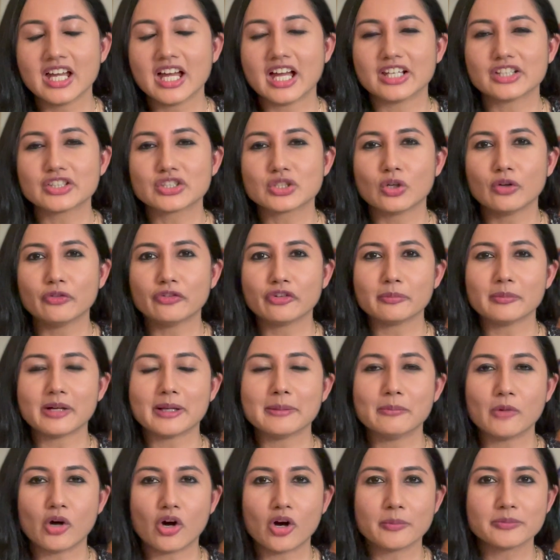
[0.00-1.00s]
And so for my
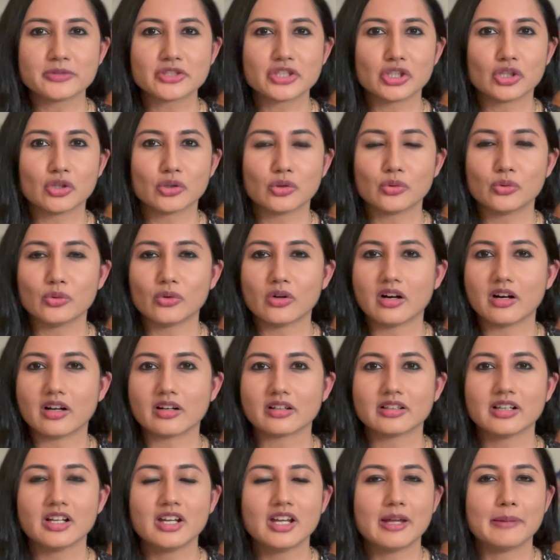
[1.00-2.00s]
moms who
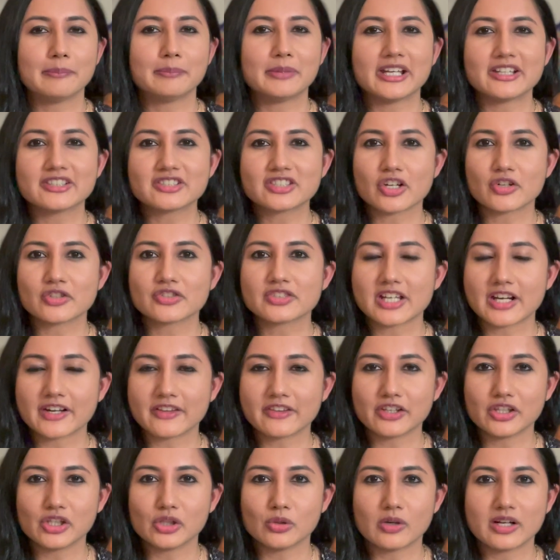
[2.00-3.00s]
are based outside of
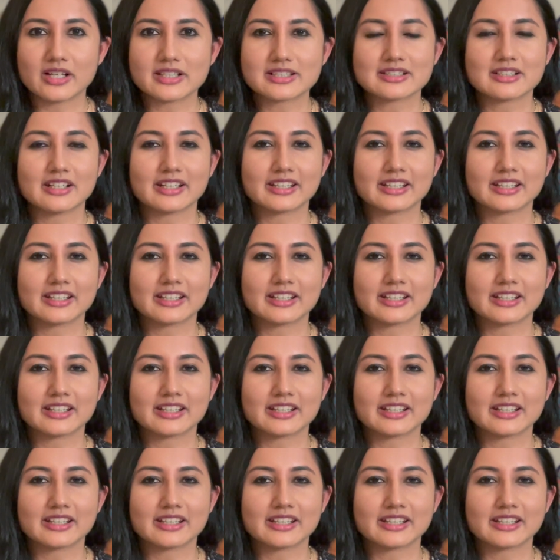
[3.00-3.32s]
the US,